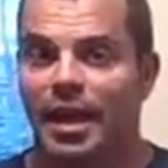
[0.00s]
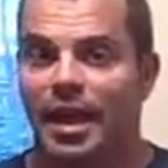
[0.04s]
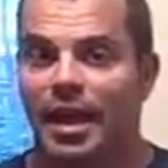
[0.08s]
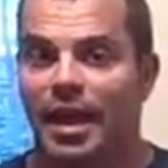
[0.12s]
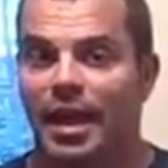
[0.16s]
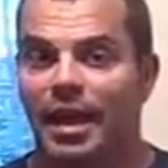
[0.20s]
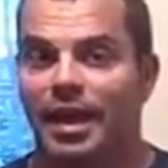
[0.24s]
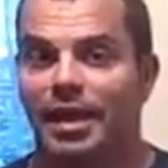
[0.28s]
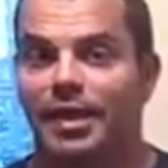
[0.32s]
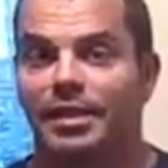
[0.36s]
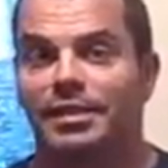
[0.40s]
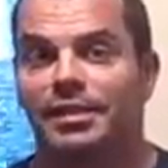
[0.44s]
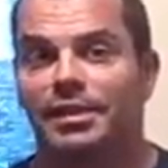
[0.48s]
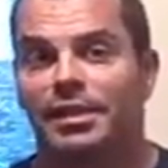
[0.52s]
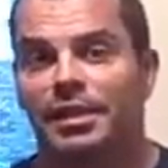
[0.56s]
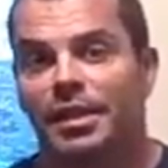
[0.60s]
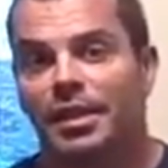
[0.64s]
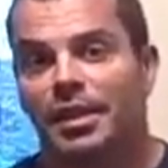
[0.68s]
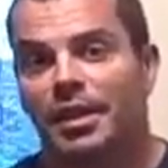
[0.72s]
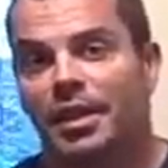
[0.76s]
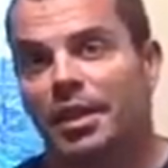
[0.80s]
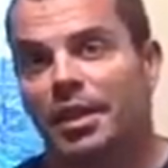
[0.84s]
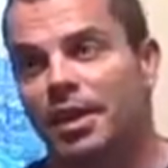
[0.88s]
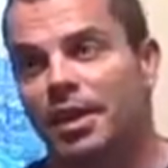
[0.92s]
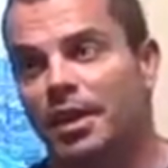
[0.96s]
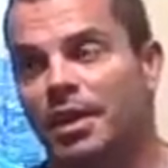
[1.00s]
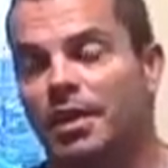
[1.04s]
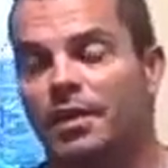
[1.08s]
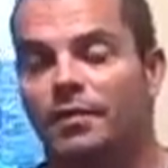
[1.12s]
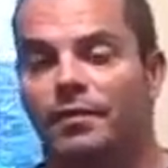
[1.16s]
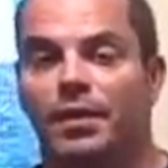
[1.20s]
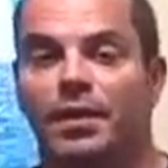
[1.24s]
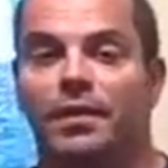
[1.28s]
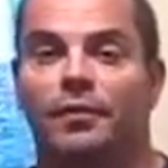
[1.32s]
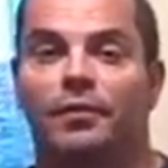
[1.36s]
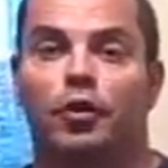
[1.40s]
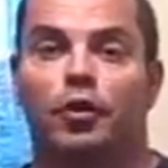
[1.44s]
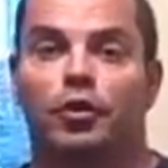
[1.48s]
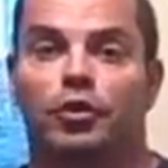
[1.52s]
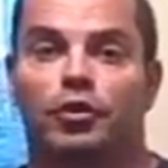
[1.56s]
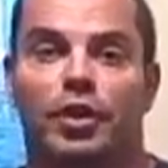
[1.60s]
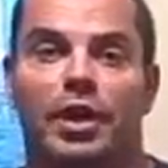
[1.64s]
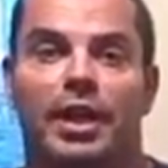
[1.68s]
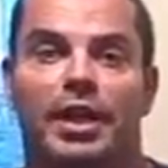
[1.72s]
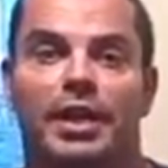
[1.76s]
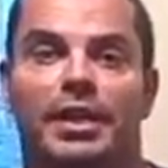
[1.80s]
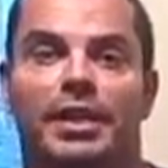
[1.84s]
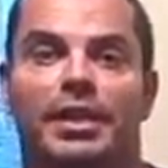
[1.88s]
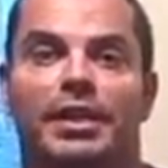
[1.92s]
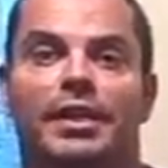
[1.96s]
And even if you're
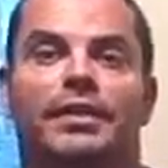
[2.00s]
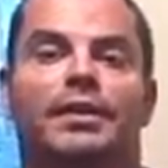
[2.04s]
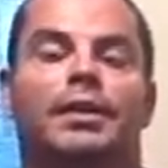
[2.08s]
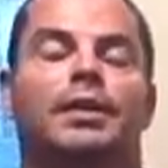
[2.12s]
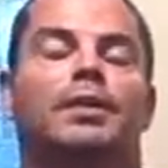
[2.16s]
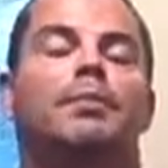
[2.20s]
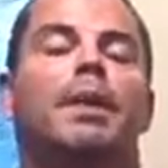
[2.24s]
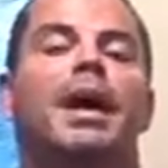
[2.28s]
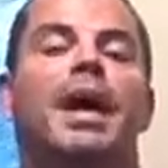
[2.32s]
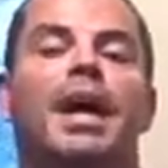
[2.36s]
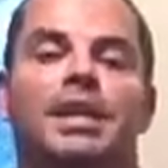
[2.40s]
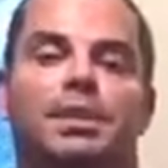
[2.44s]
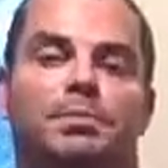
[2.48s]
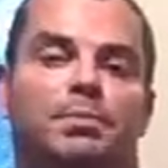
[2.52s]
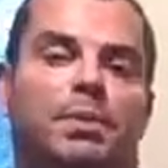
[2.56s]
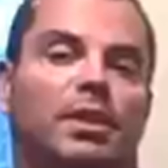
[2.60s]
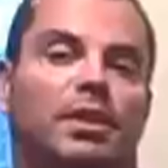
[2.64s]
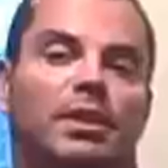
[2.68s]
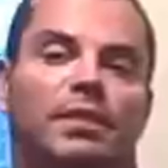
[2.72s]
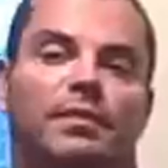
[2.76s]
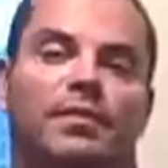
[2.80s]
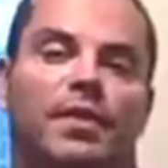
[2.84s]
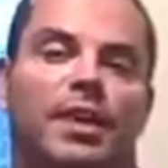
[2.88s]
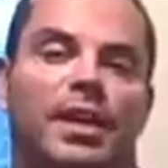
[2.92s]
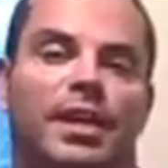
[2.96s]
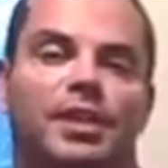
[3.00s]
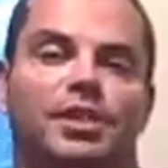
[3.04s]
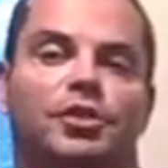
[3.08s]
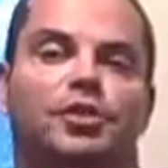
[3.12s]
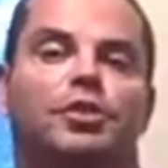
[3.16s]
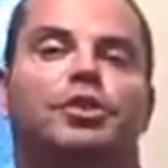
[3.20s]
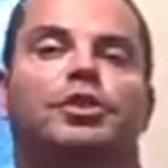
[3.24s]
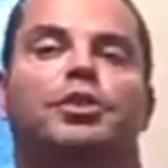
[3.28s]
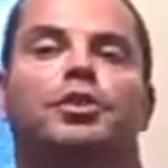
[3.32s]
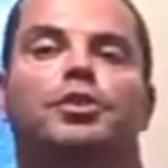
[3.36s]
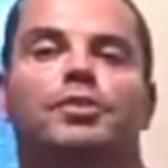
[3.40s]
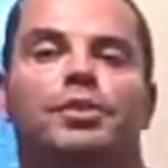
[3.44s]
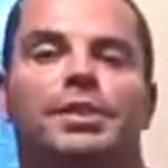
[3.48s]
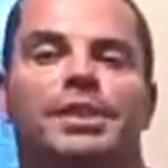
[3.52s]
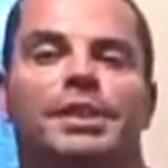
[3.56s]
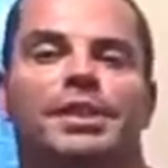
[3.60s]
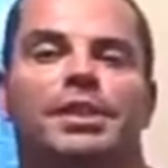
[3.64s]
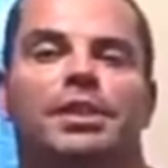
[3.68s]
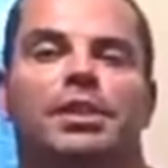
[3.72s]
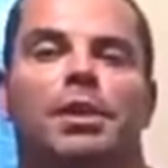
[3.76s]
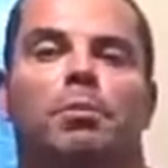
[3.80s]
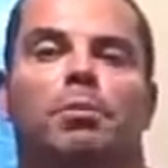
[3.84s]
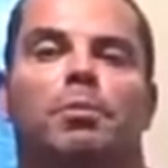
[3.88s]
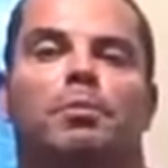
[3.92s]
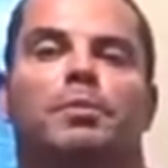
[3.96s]
training in a mass building phase, you can use
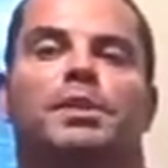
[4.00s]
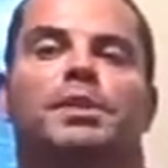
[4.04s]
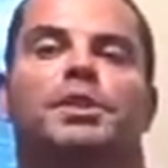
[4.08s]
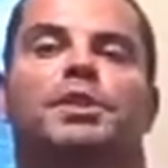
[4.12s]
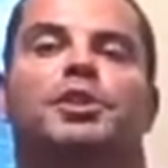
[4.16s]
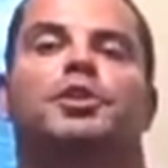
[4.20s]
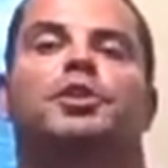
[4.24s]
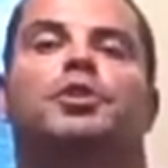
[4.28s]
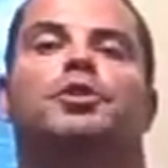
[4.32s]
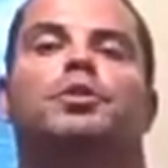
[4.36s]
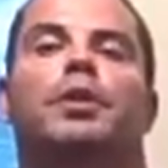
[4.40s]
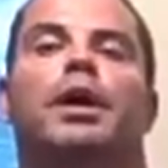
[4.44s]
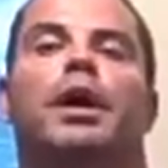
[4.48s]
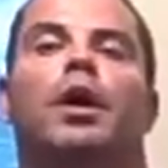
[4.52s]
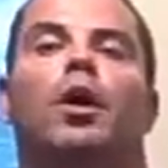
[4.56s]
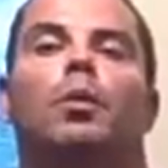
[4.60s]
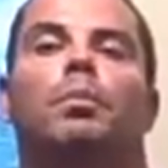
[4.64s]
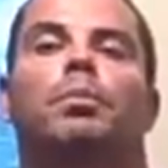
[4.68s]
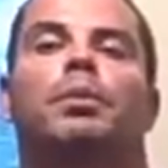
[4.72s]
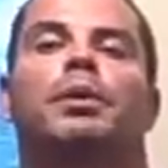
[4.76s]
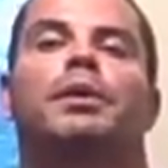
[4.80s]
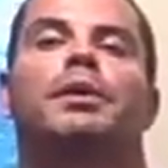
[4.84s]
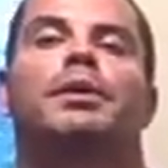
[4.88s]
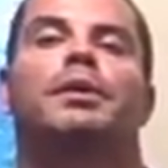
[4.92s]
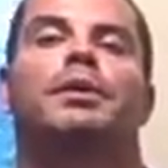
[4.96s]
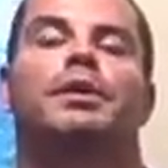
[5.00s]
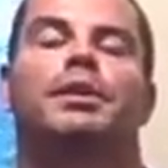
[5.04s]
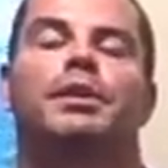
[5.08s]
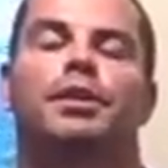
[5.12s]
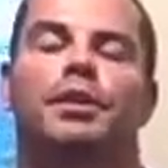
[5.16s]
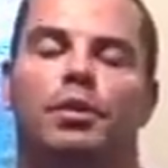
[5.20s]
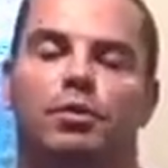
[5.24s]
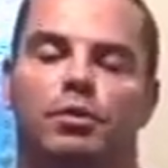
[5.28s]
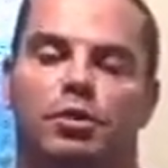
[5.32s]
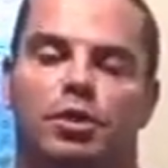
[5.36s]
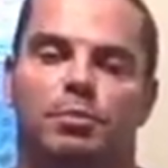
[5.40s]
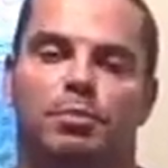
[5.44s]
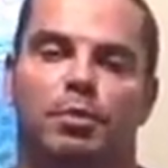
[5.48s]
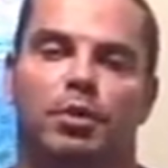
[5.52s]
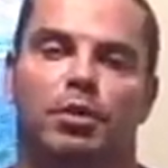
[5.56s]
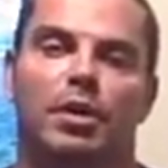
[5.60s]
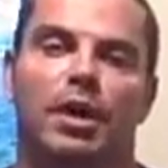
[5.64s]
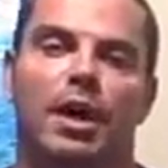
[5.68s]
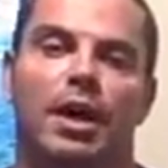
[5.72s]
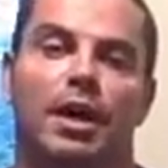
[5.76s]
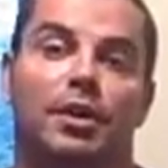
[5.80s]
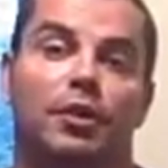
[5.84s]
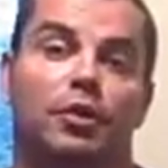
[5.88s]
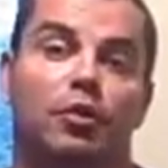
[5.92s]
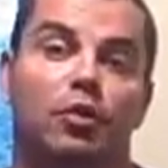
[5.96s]
these supplements to help, you know, spur
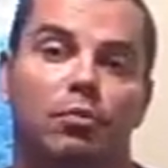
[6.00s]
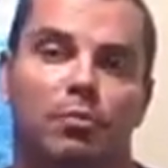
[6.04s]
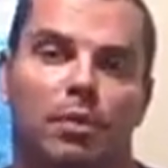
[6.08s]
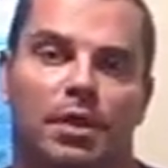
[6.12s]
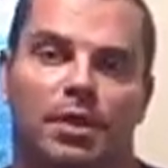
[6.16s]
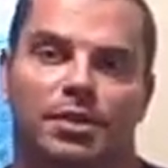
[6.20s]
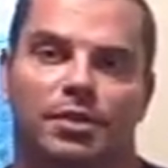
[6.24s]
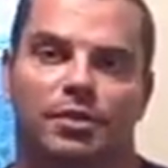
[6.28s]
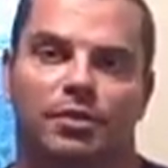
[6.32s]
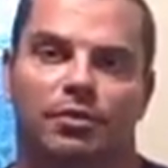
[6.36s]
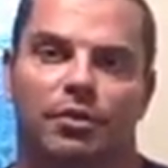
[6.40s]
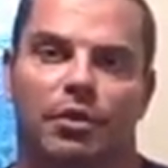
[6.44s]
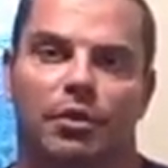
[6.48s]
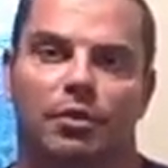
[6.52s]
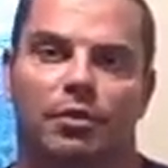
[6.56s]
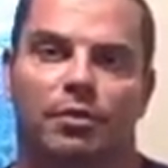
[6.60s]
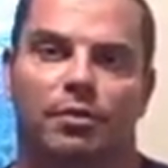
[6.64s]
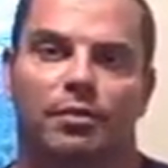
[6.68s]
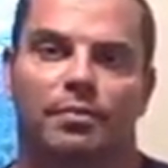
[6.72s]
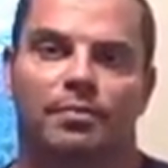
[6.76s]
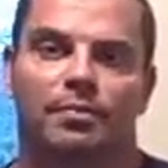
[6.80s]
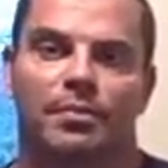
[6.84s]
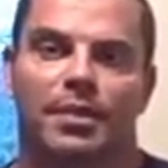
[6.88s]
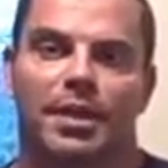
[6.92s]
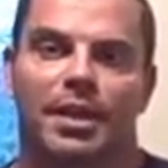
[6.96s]
on new muscle growth.